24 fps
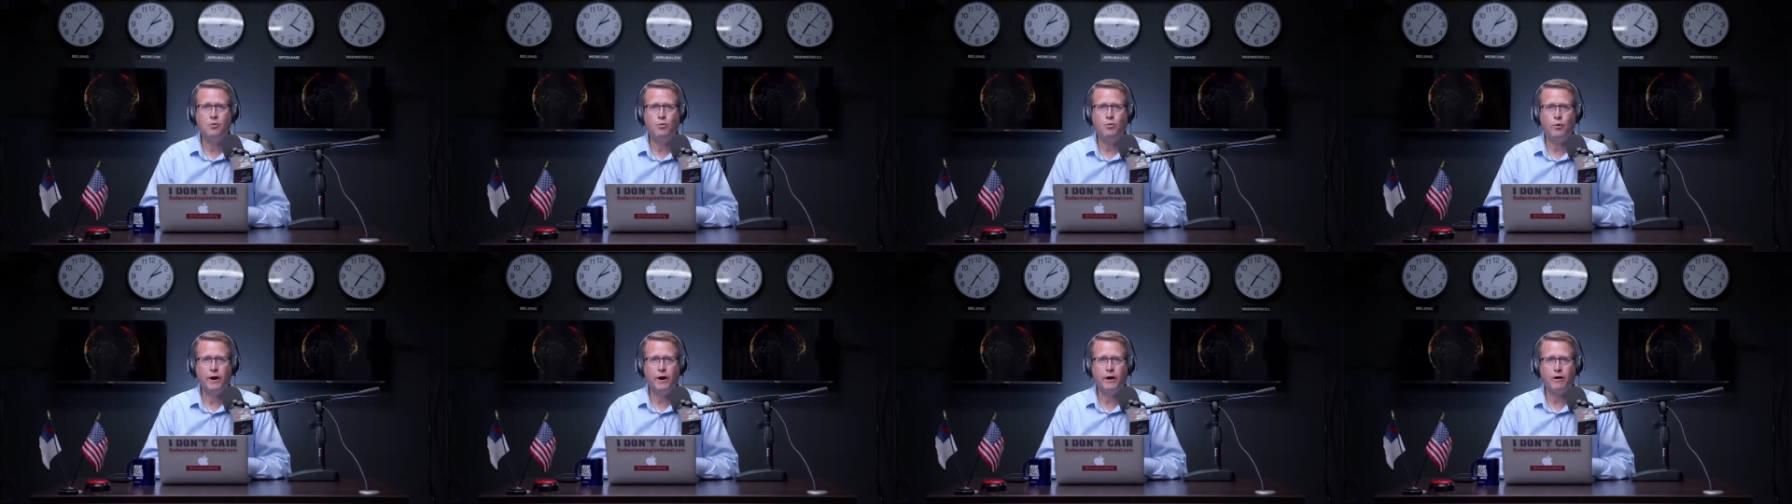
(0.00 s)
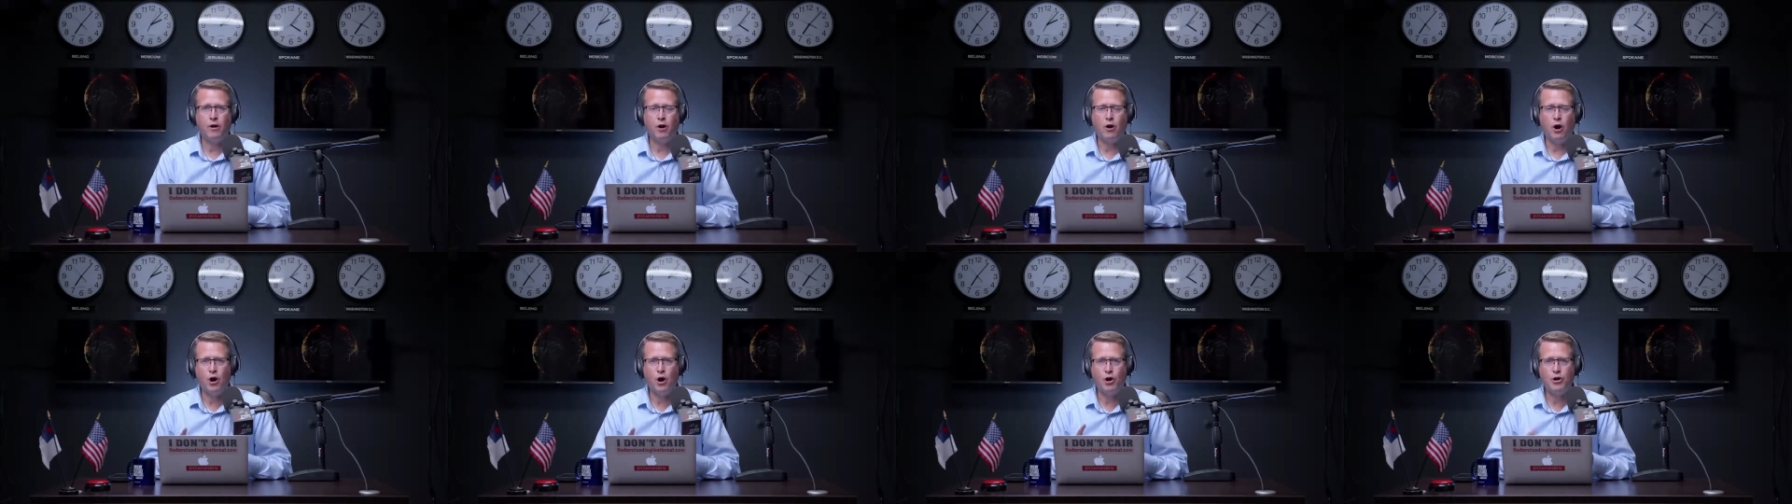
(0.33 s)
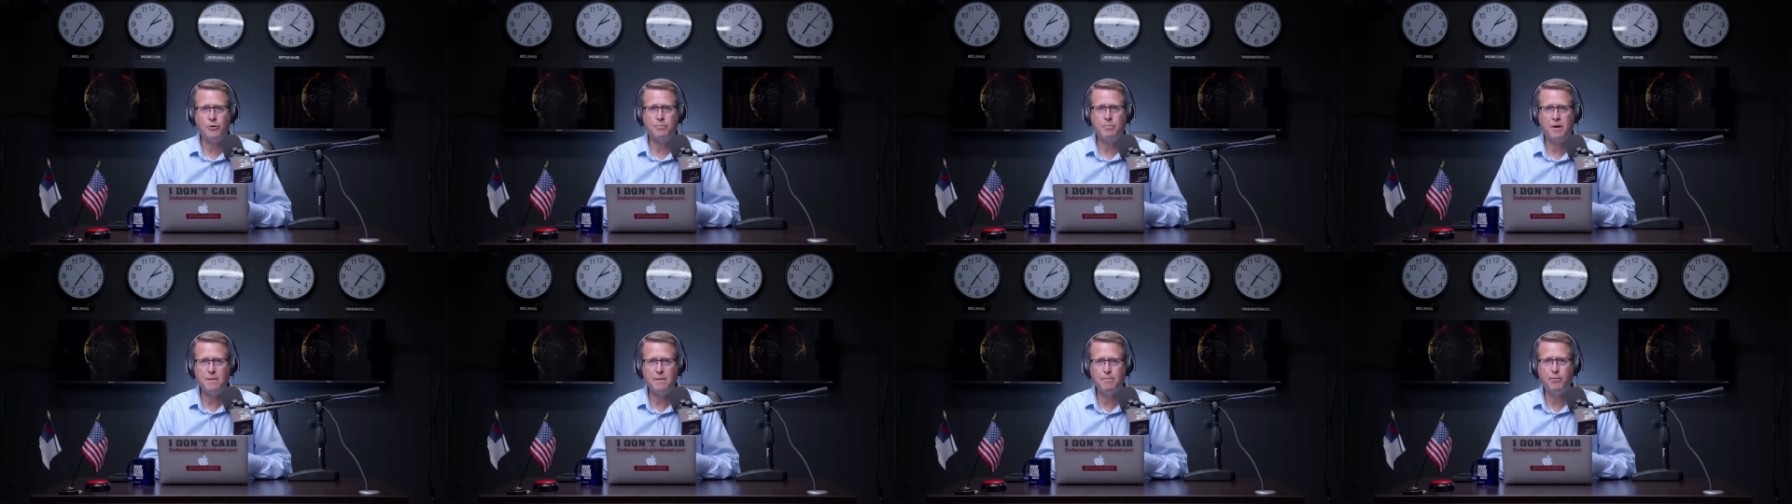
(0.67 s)
where all
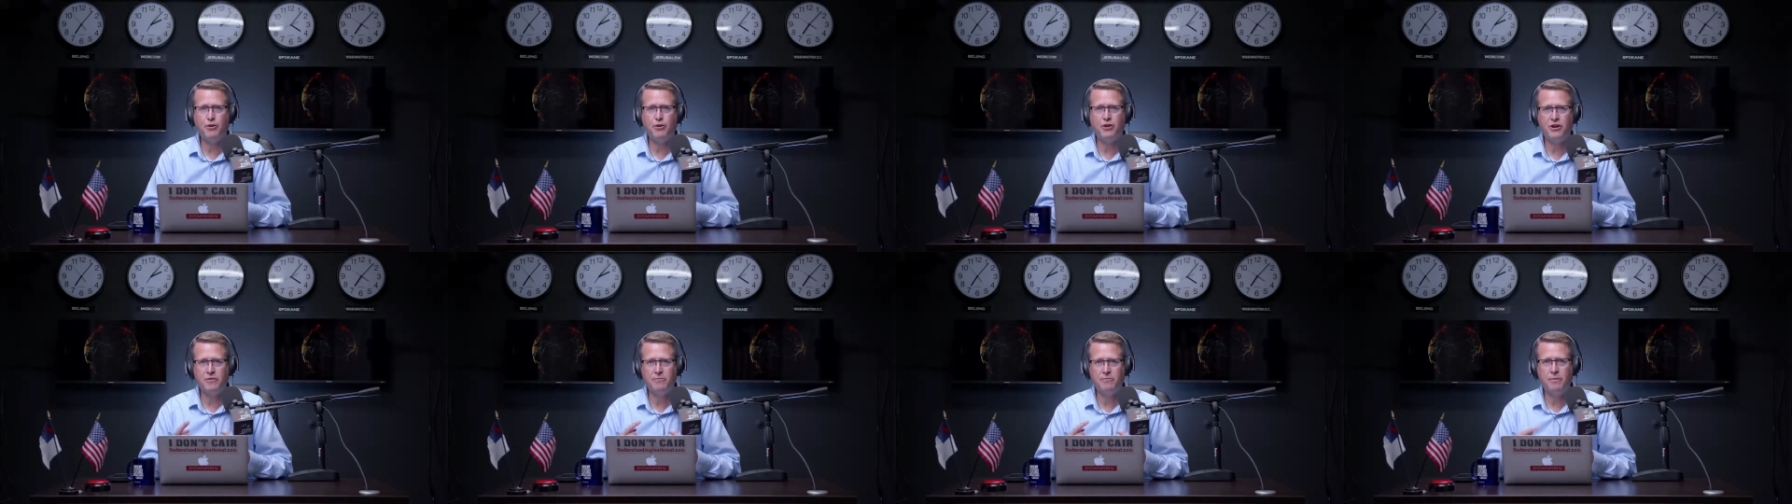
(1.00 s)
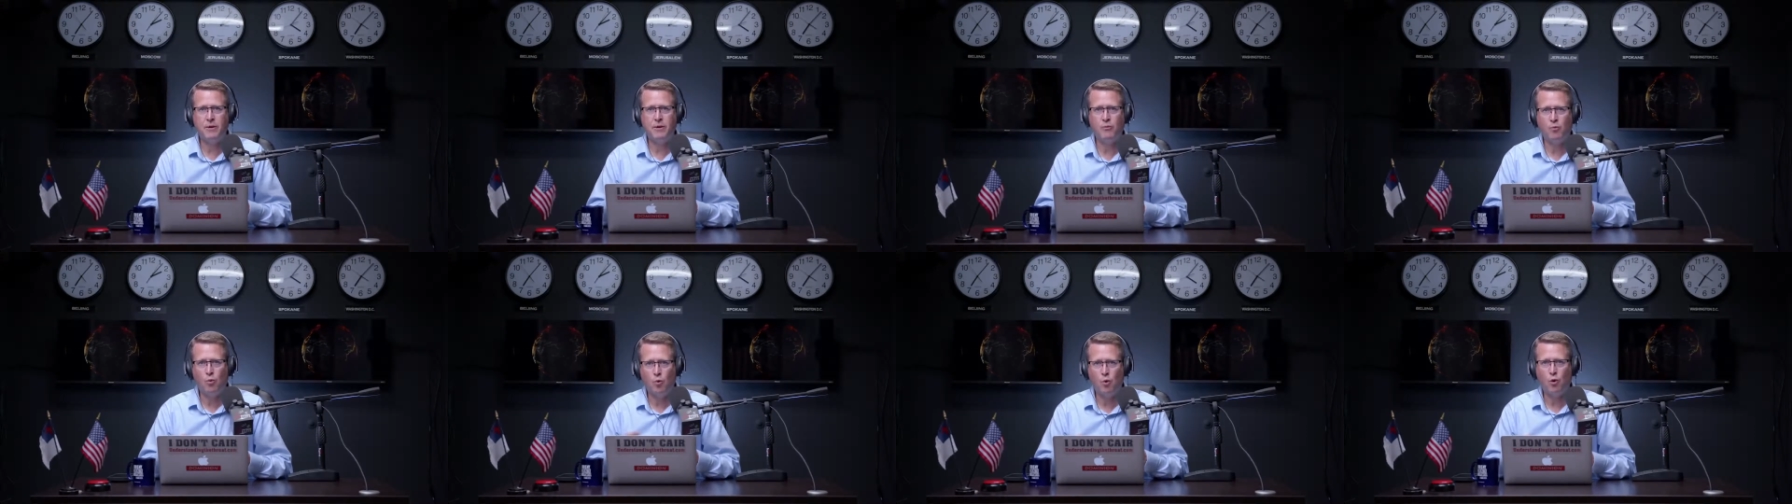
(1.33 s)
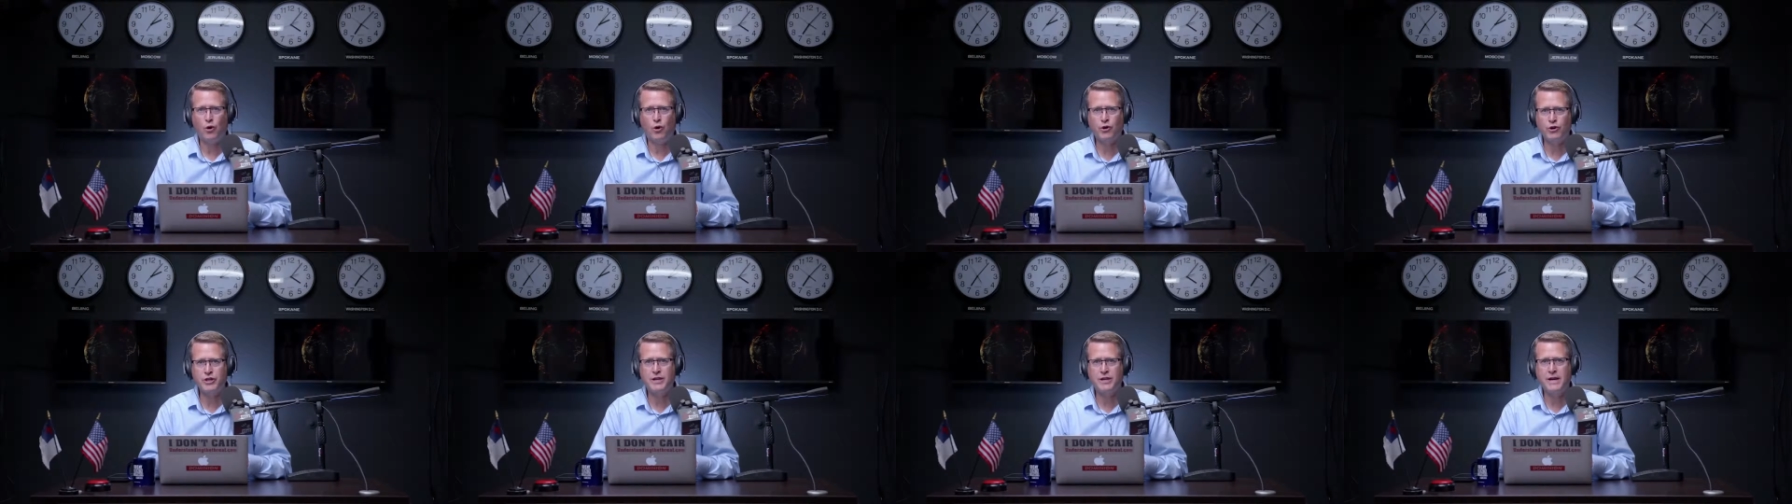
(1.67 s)
the people that have been
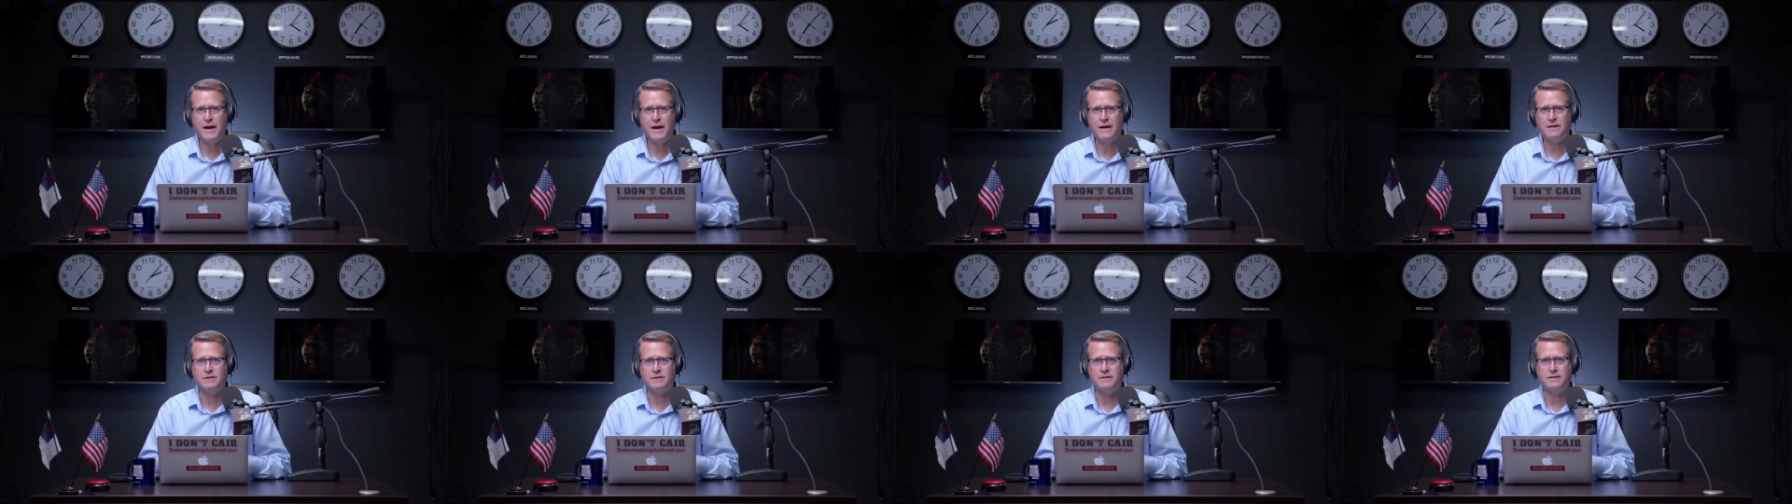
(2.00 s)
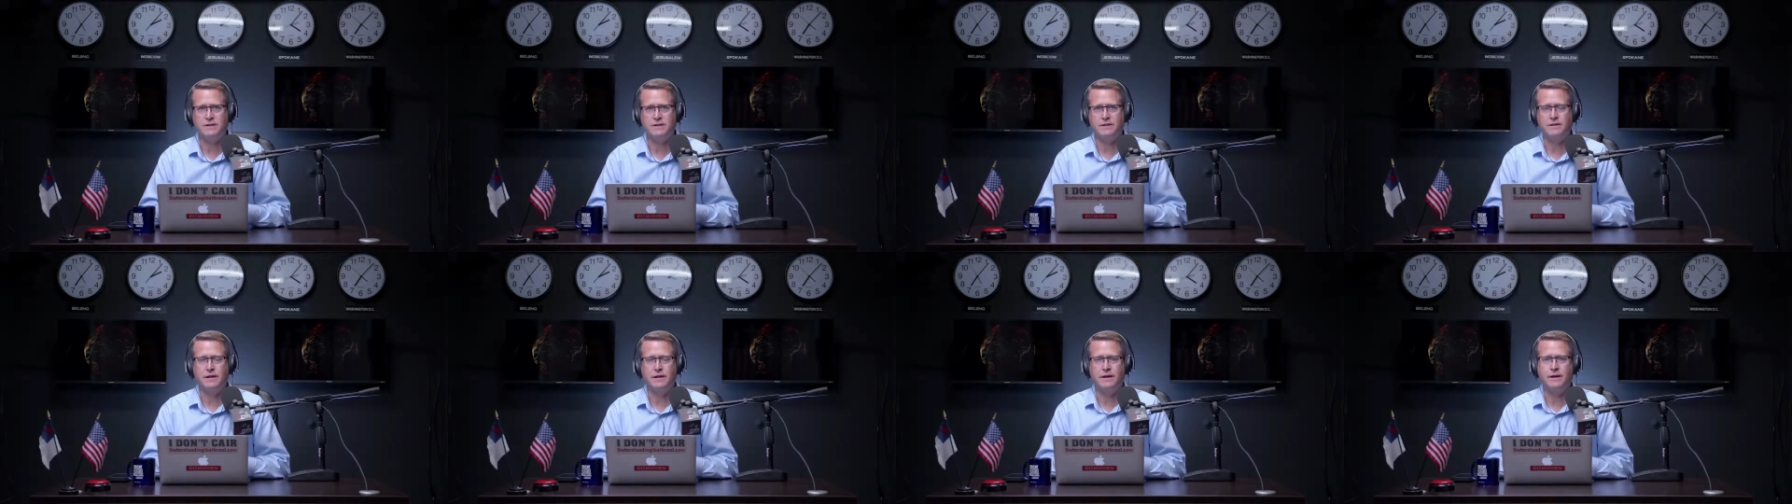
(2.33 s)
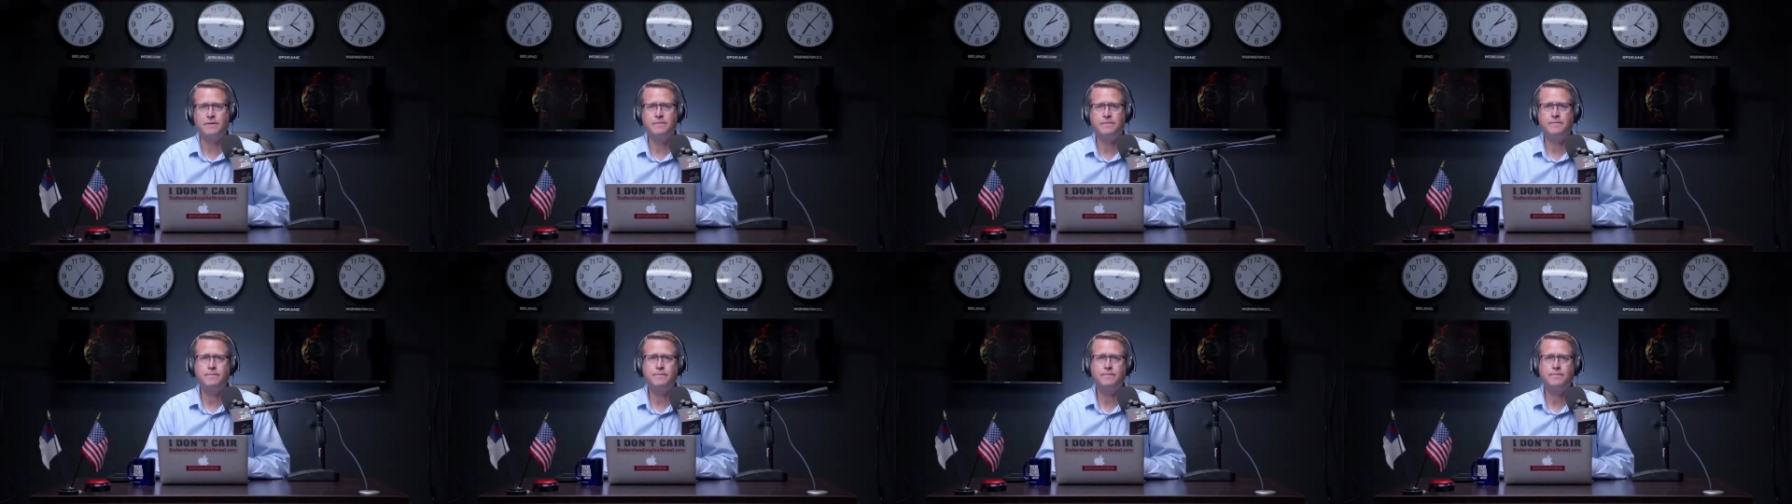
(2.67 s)
warned constantly